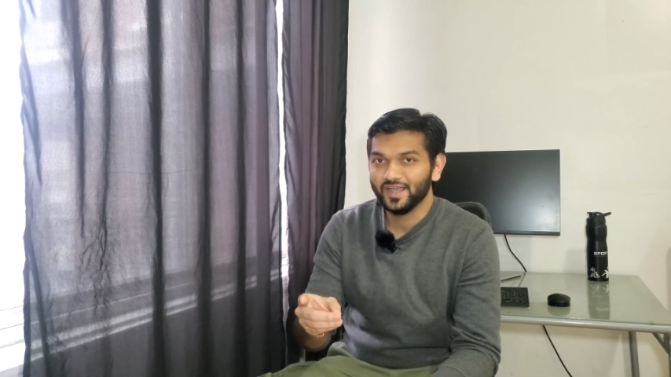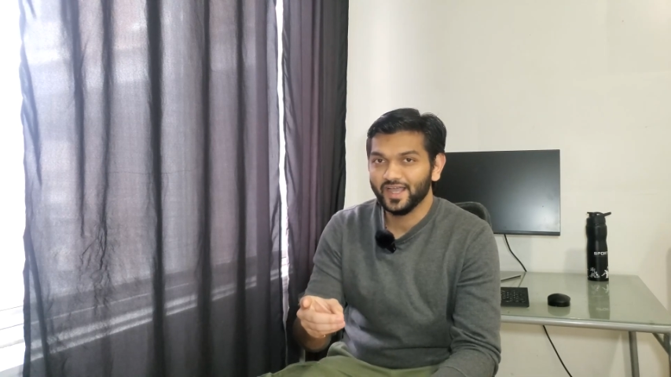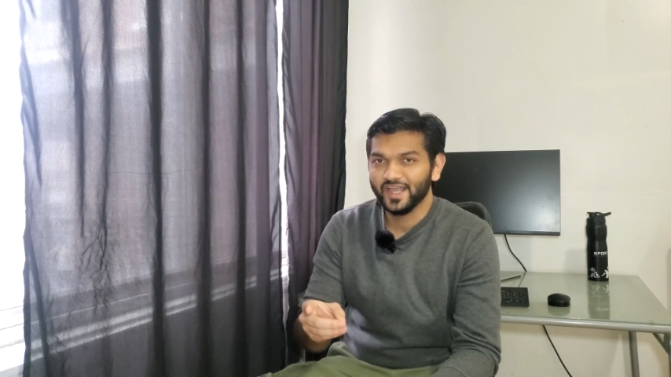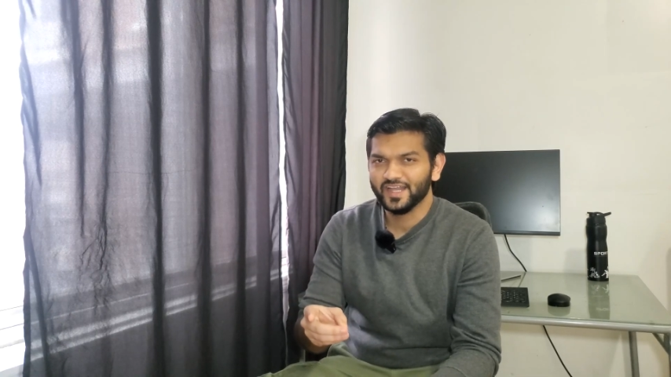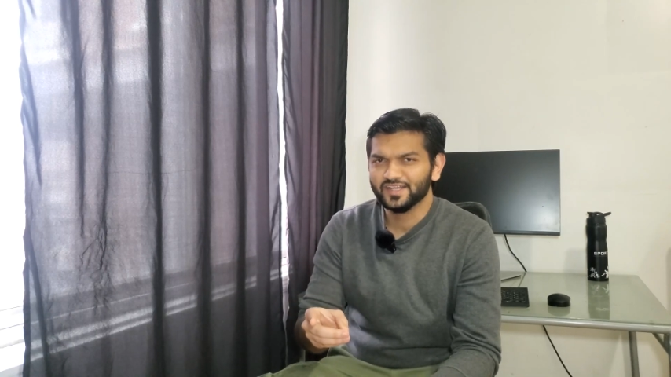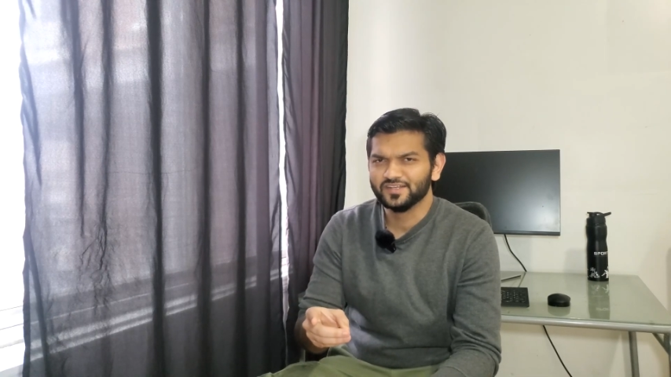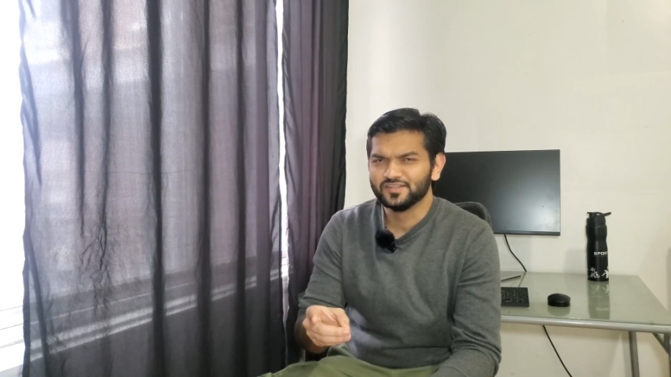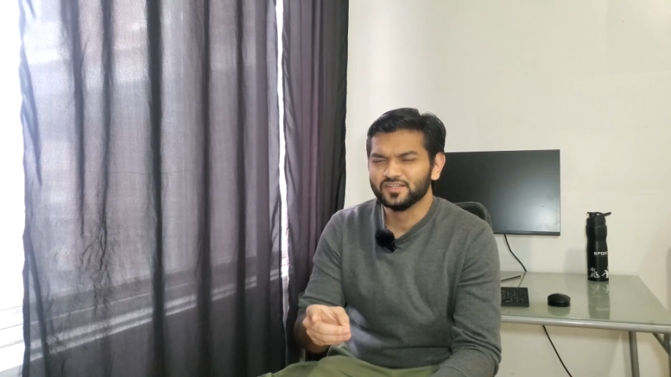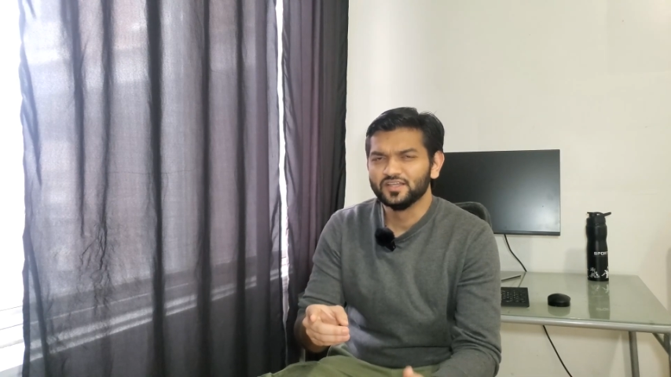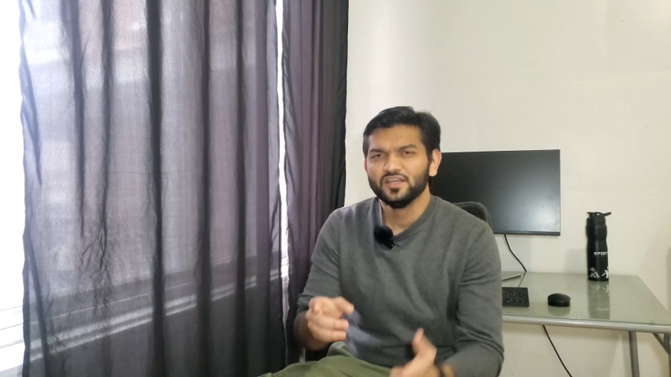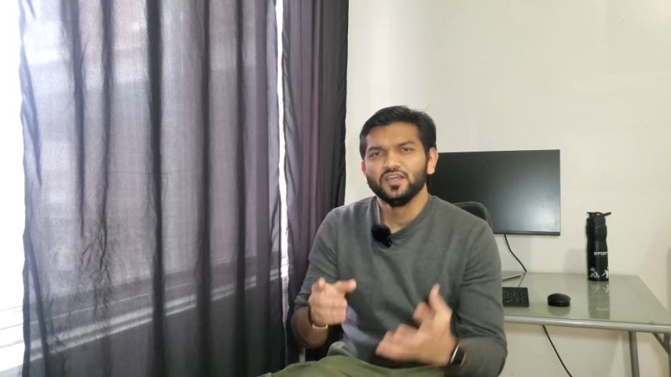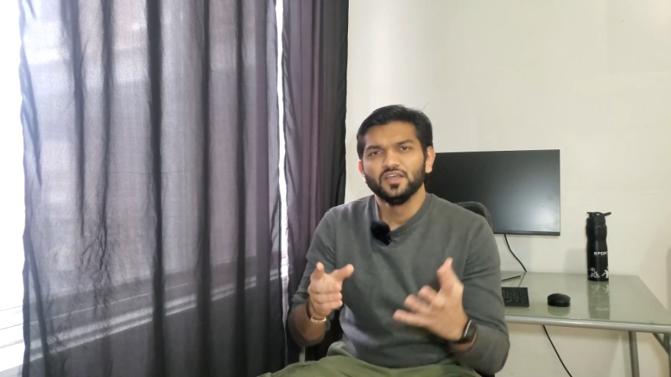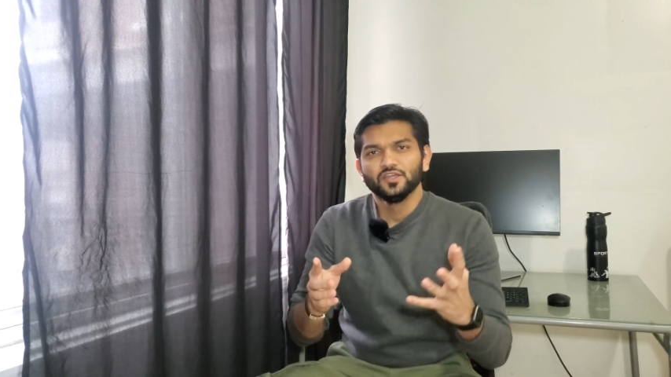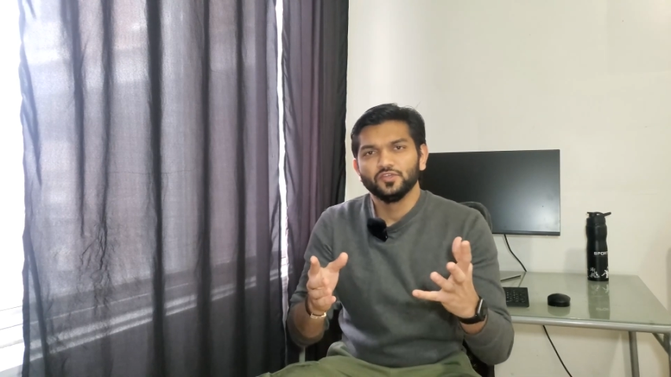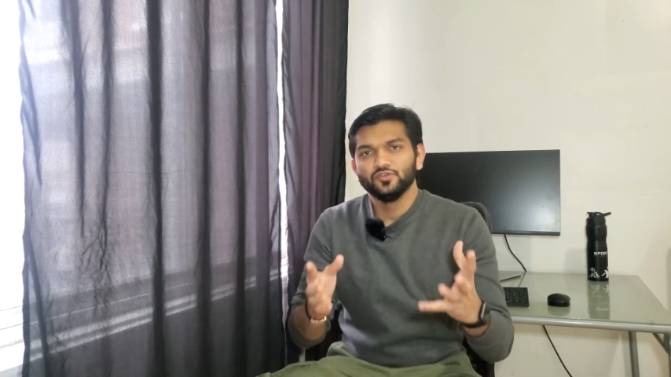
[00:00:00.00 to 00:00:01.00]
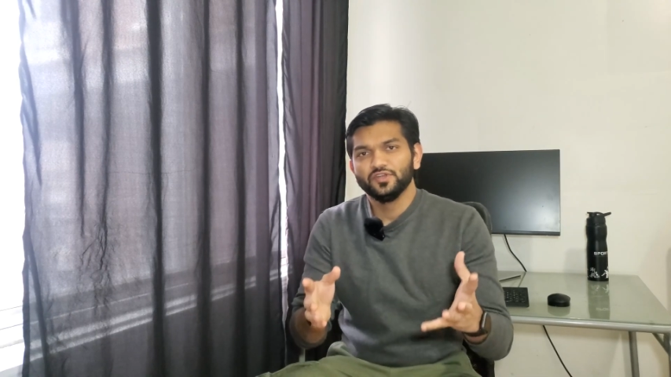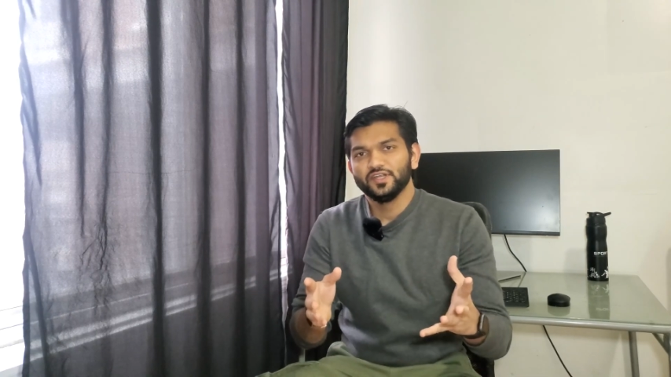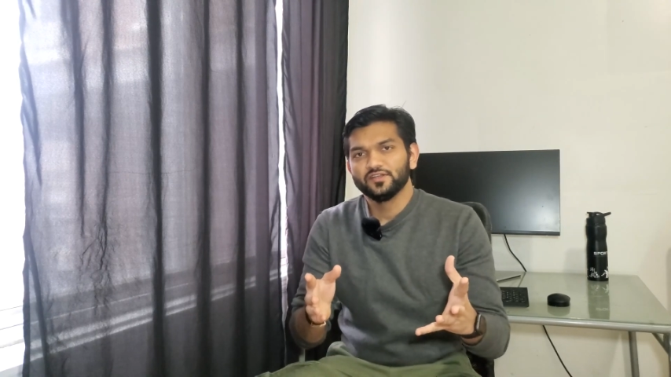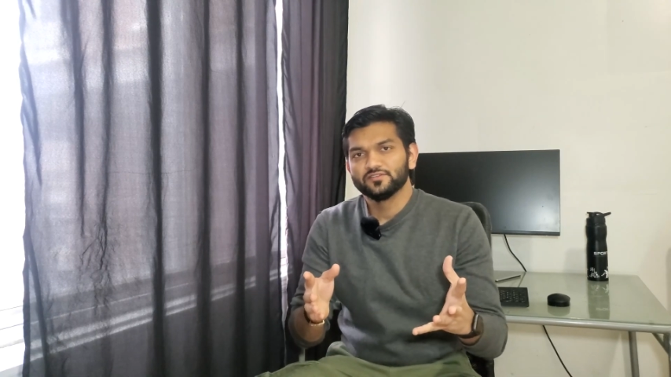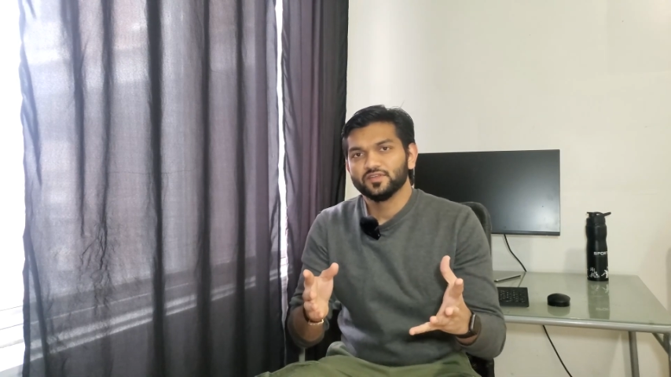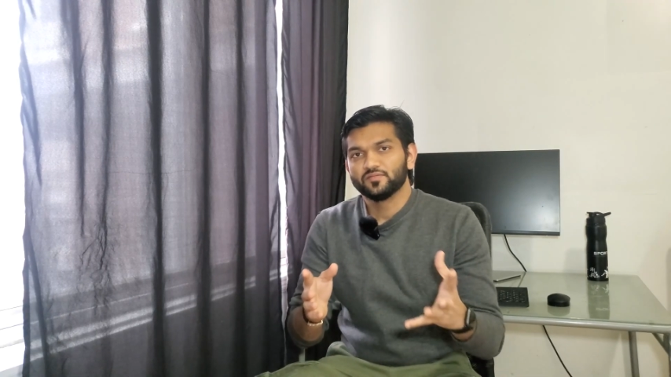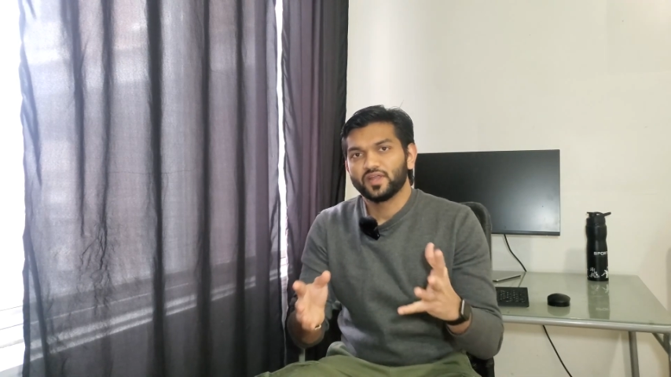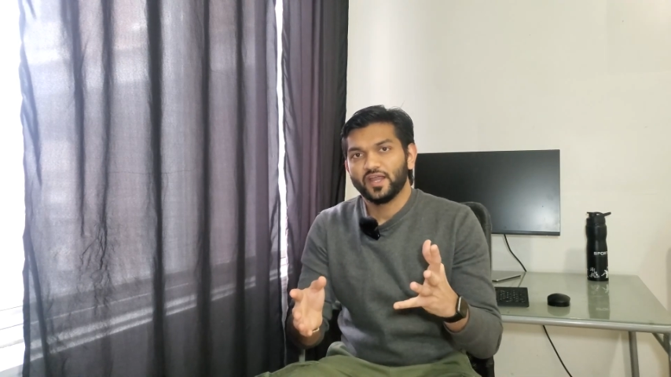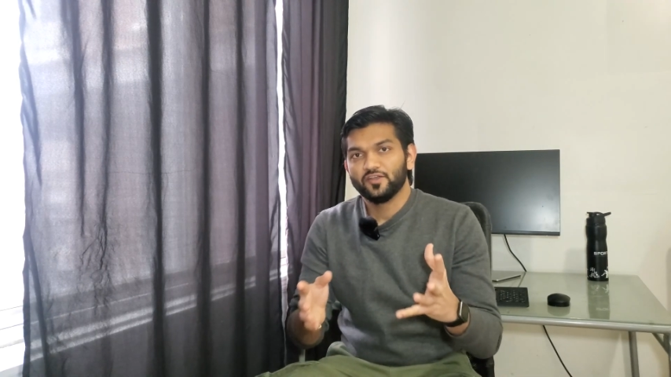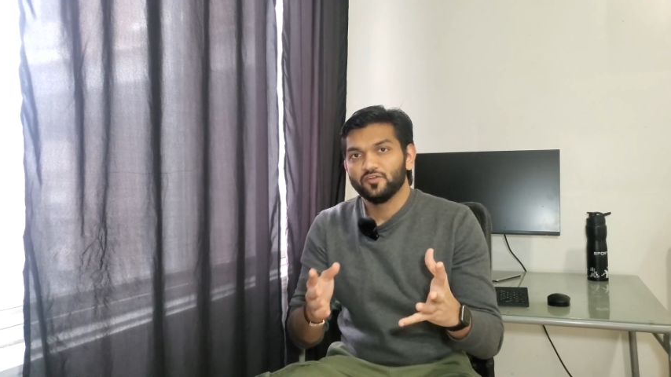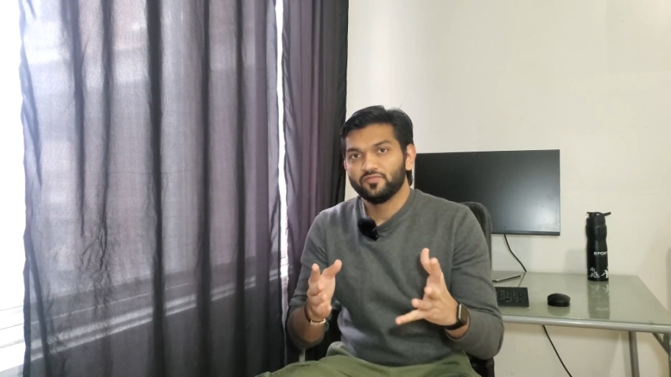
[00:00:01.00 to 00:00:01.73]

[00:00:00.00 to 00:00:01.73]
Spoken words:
and you need some kind